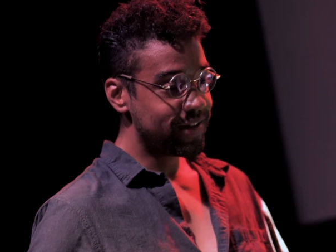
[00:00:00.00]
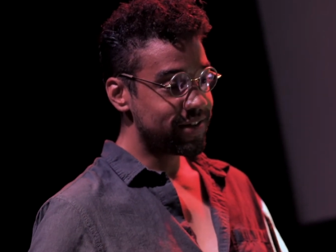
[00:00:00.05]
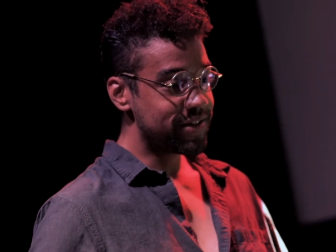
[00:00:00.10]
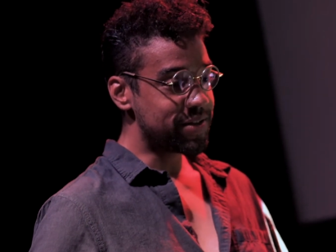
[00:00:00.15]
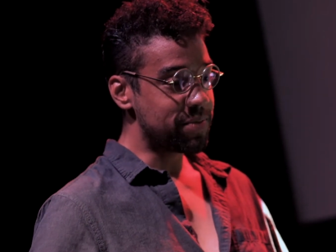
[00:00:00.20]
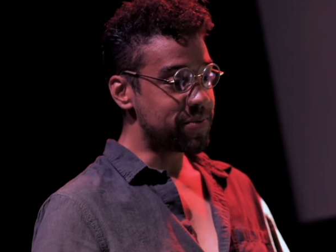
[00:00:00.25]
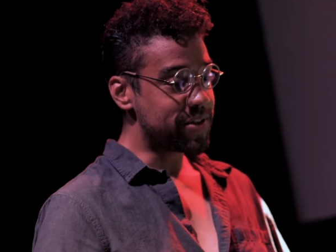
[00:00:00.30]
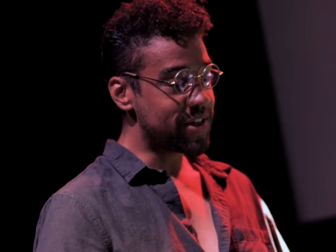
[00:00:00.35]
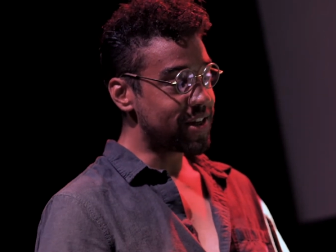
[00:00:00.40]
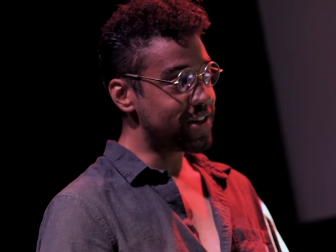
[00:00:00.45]

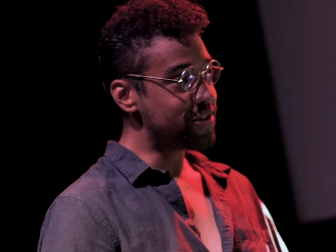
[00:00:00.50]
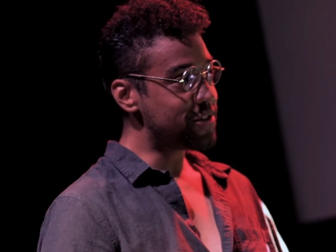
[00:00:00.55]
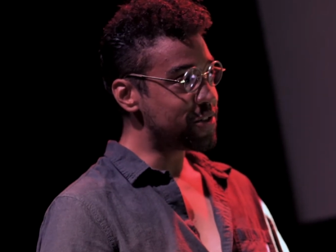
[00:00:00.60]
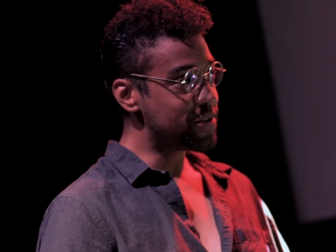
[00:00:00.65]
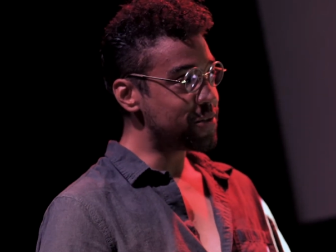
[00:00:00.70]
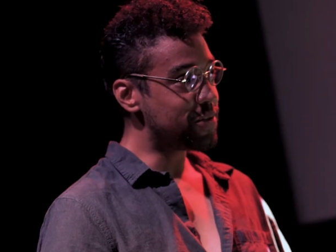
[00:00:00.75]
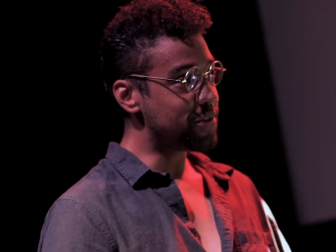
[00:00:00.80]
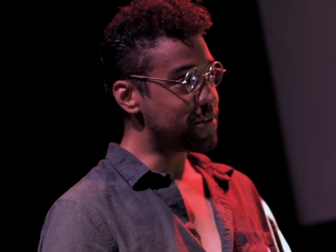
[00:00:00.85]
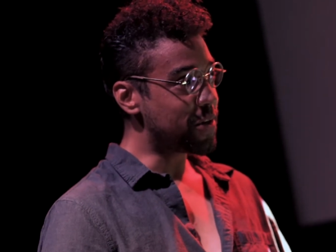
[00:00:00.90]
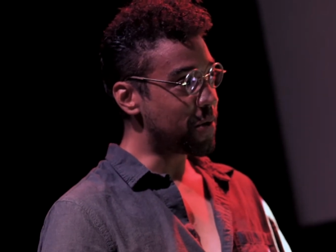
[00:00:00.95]
some tennis
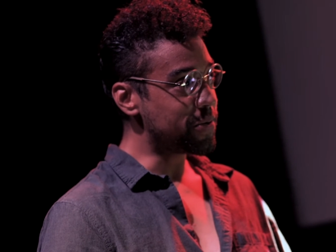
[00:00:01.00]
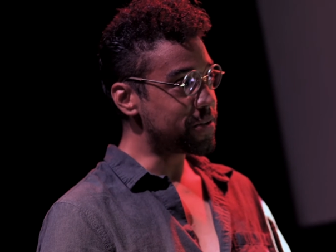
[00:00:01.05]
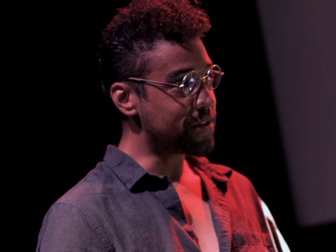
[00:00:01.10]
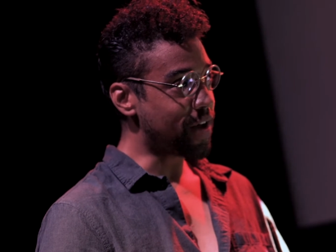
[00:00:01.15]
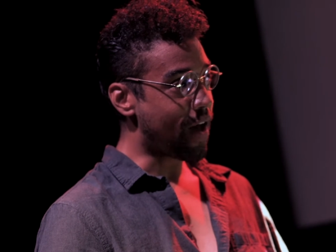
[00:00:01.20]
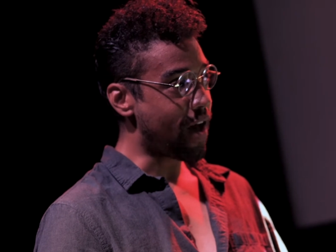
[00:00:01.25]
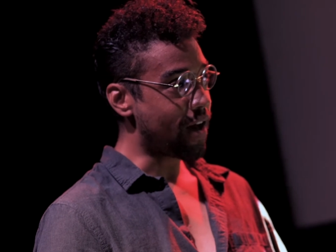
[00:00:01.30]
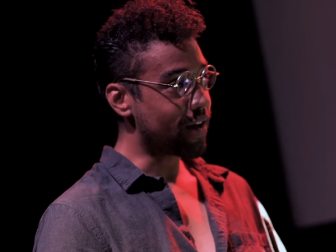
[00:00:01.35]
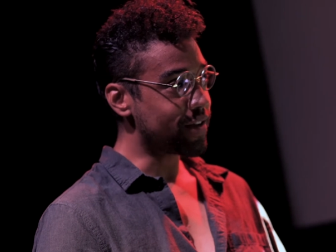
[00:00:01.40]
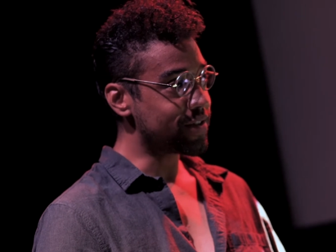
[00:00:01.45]
shoes and no
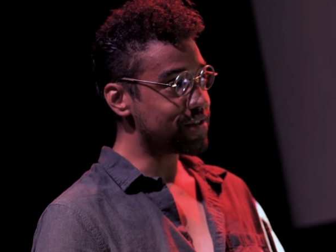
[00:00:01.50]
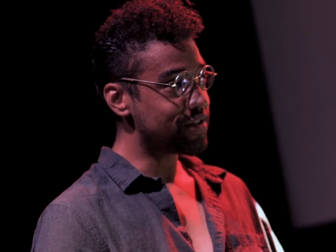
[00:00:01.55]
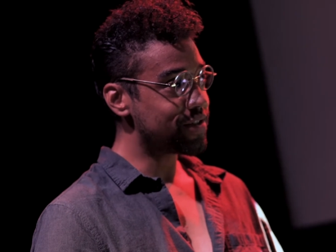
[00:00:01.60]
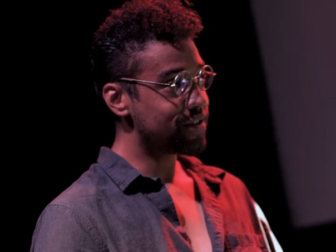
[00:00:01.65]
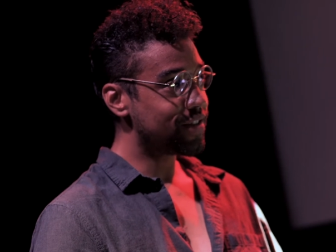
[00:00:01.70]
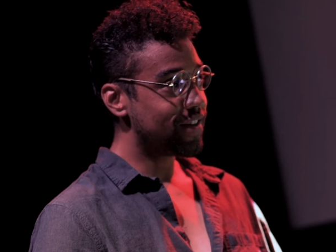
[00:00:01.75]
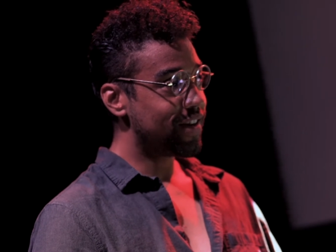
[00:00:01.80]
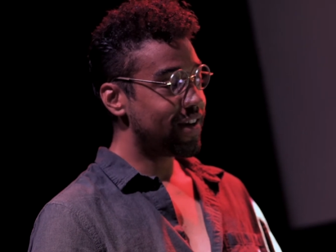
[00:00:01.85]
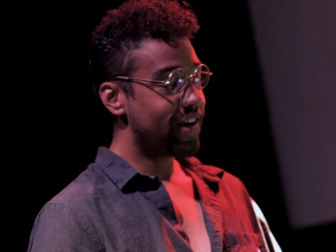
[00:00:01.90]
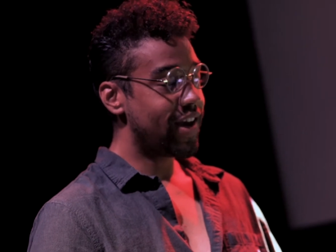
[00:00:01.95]
socks,
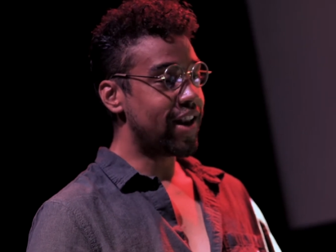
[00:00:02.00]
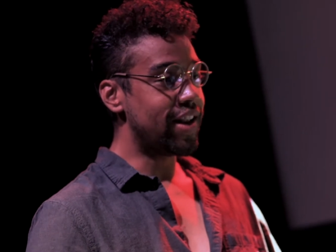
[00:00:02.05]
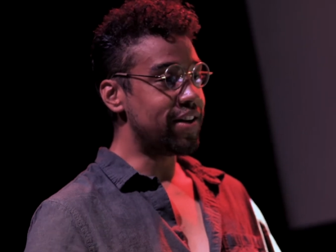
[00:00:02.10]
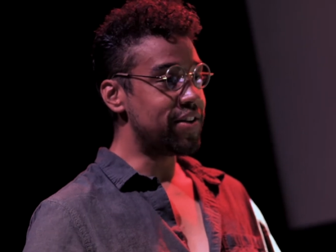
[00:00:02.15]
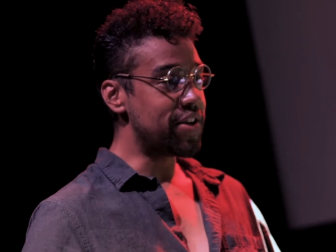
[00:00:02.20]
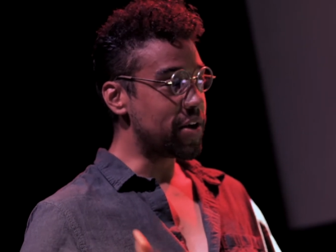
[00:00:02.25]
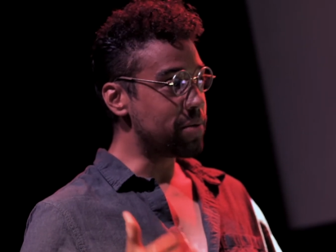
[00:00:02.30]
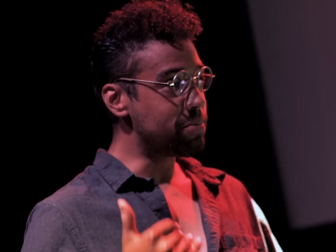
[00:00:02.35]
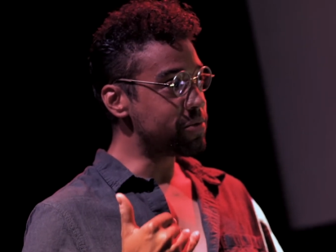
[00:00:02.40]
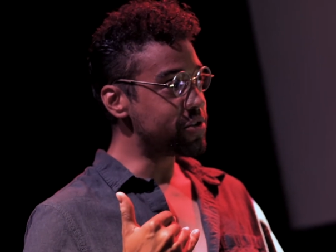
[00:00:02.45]
and a
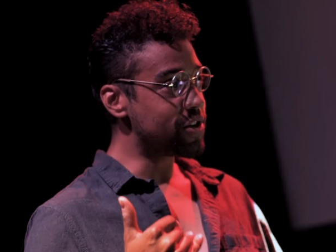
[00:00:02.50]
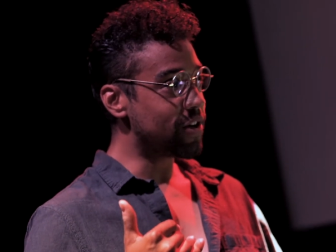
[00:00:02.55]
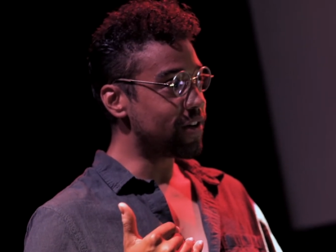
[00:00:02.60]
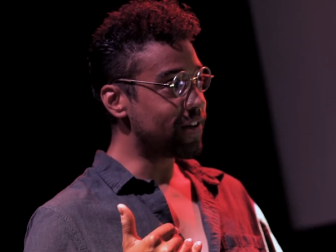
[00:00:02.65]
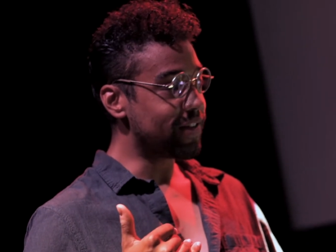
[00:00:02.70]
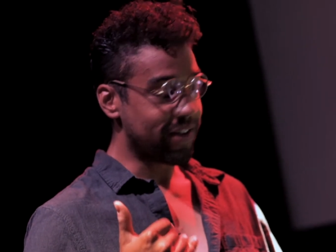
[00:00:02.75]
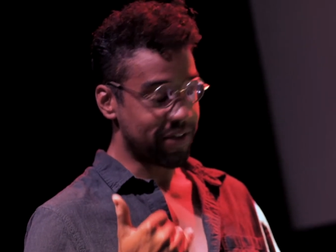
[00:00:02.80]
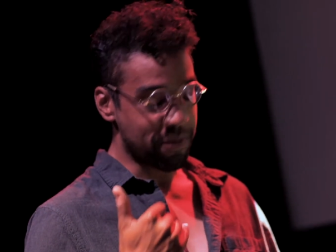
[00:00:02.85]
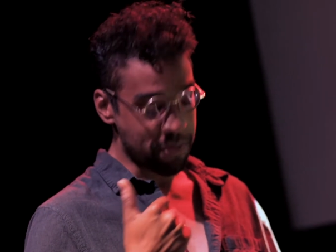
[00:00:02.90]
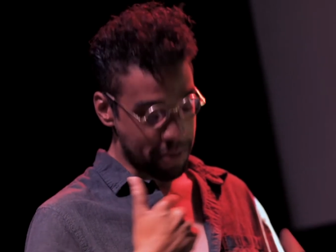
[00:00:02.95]
denim
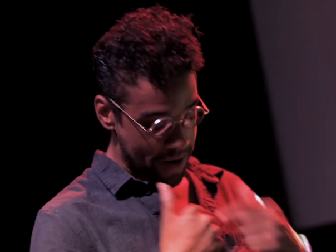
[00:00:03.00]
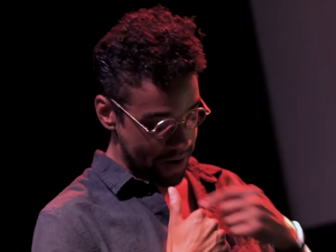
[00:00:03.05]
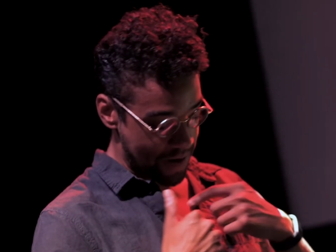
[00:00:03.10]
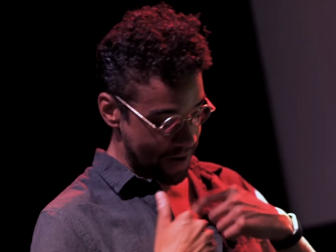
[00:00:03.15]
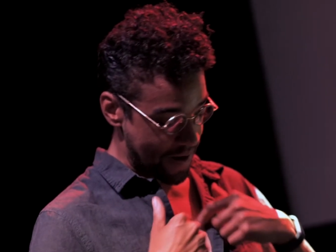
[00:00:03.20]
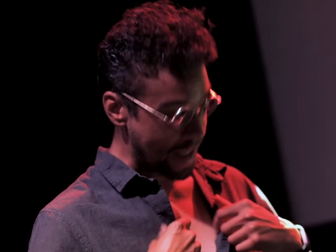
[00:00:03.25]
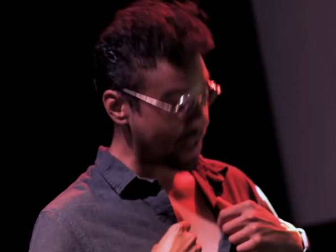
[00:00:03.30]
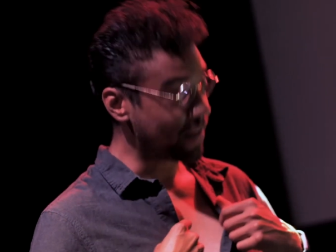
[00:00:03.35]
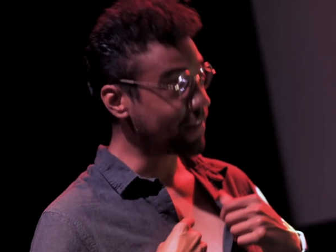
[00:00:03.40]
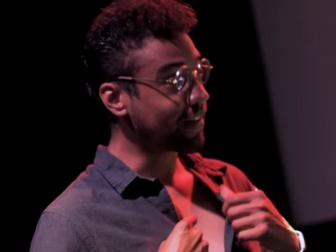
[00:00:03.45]
shirt that's
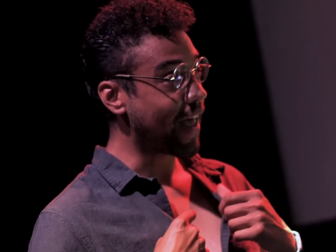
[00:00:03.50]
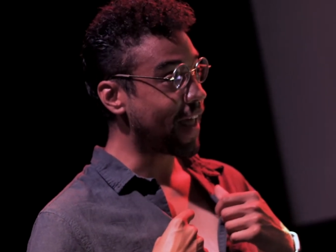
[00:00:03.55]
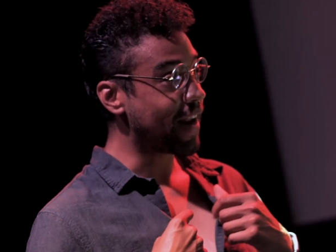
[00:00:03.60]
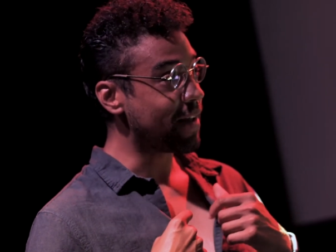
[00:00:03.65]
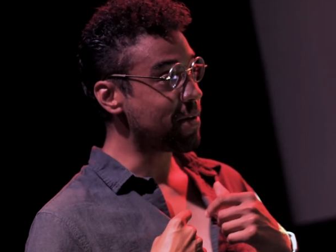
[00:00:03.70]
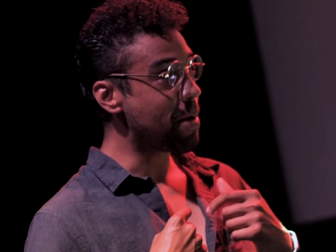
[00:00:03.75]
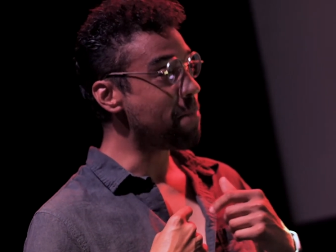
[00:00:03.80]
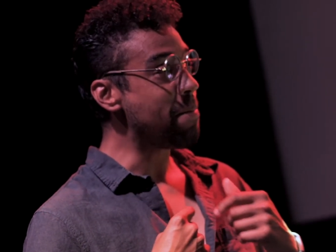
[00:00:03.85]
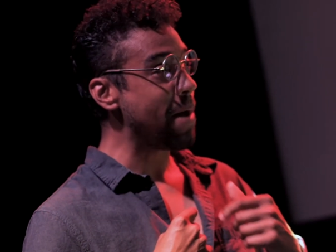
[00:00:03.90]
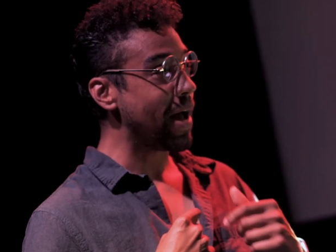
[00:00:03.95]
buttoned down kind
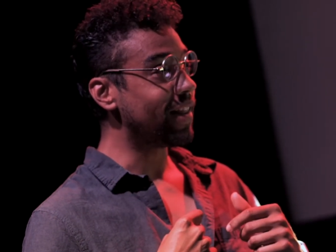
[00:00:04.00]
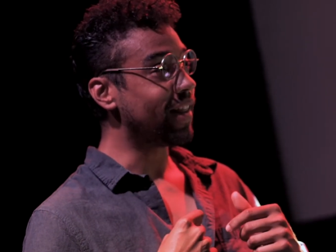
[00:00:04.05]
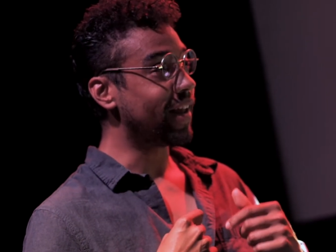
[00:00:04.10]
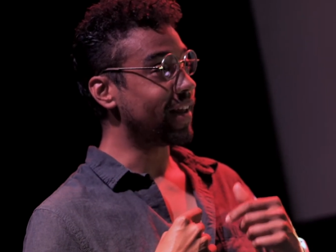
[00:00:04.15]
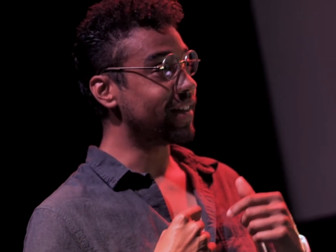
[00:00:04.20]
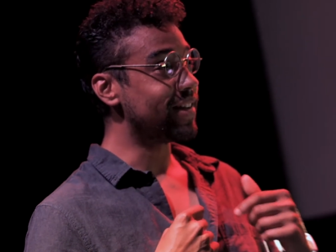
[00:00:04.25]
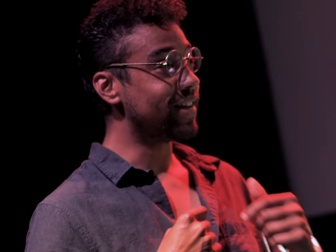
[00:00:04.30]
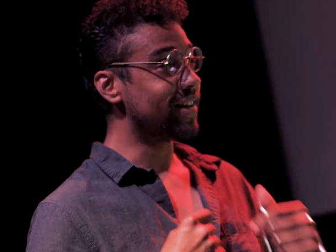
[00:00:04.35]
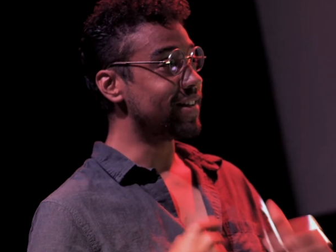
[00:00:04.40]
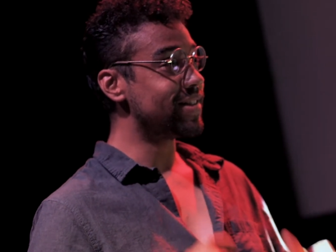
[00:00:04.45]
of about
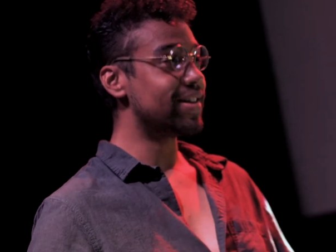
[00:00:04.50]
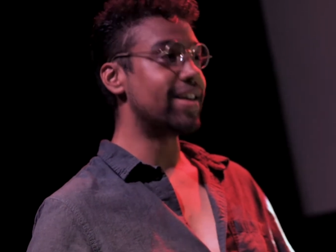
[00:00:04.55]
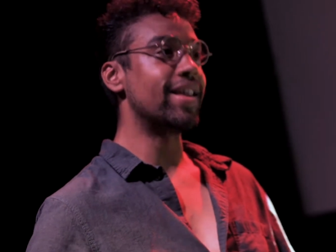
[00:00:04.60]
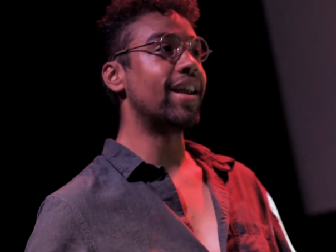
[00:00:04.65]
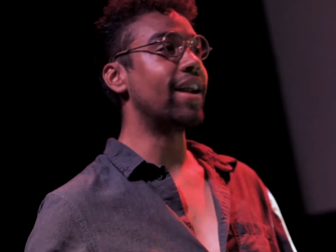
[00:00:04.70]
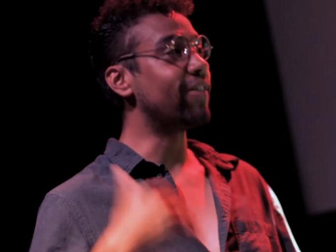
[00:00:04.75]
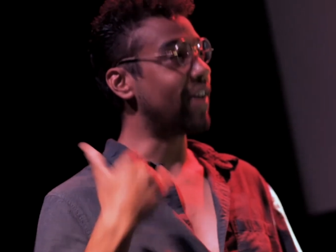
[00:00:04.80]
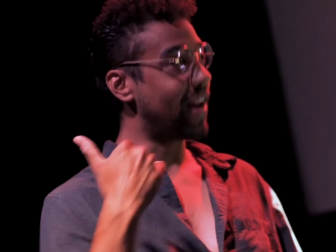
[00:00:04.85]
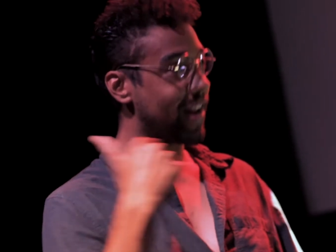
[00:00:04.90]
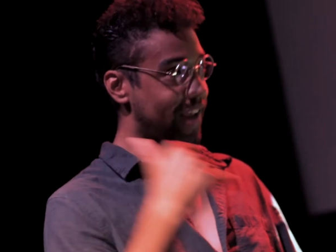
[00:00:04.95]
like this, and
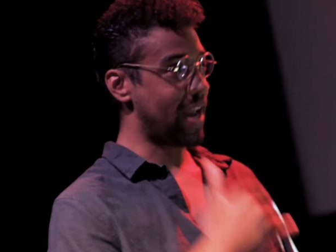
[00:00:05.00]
then I've got a